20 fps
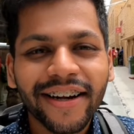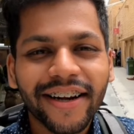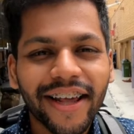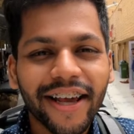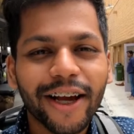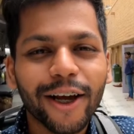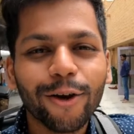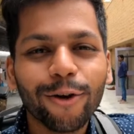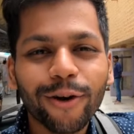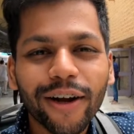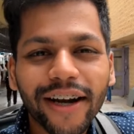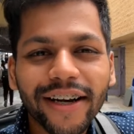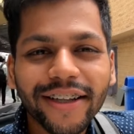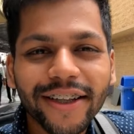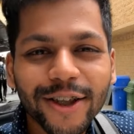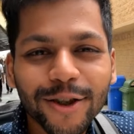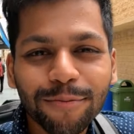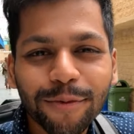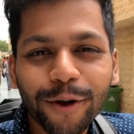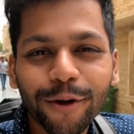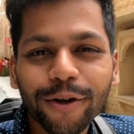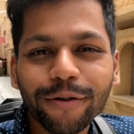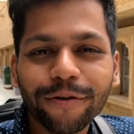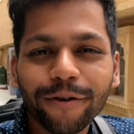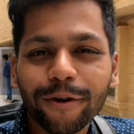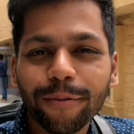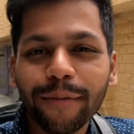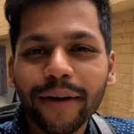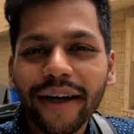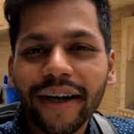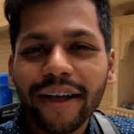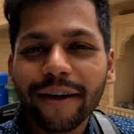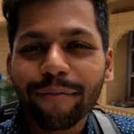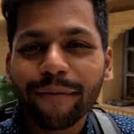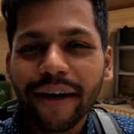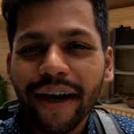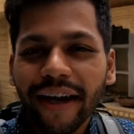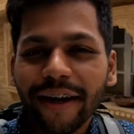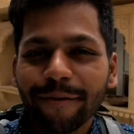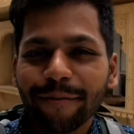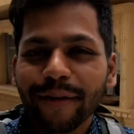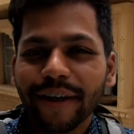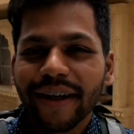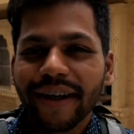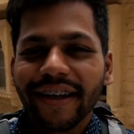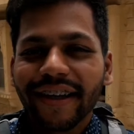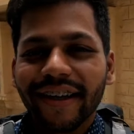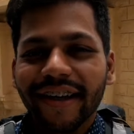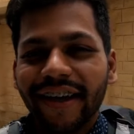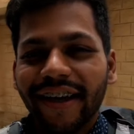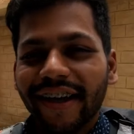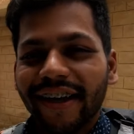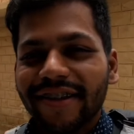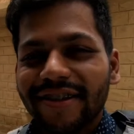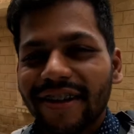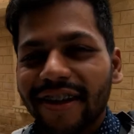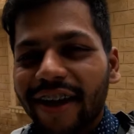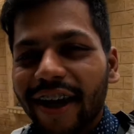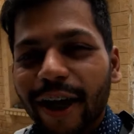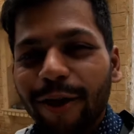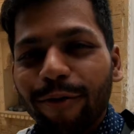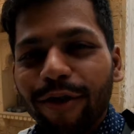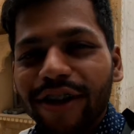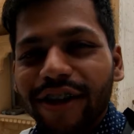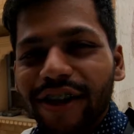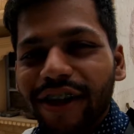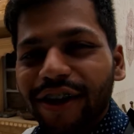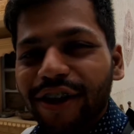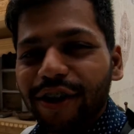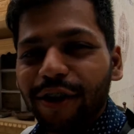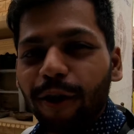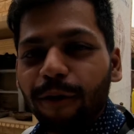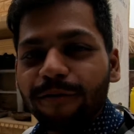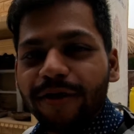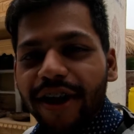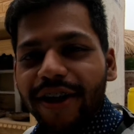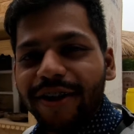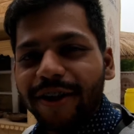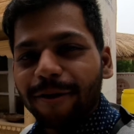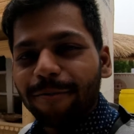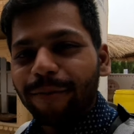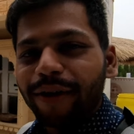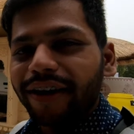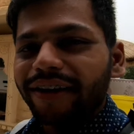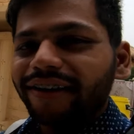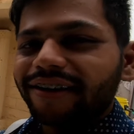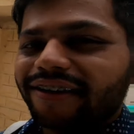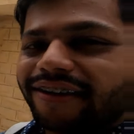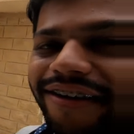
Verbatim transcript: Take a look at this beautiful building behind me. It's the railway station of Jaisalmer.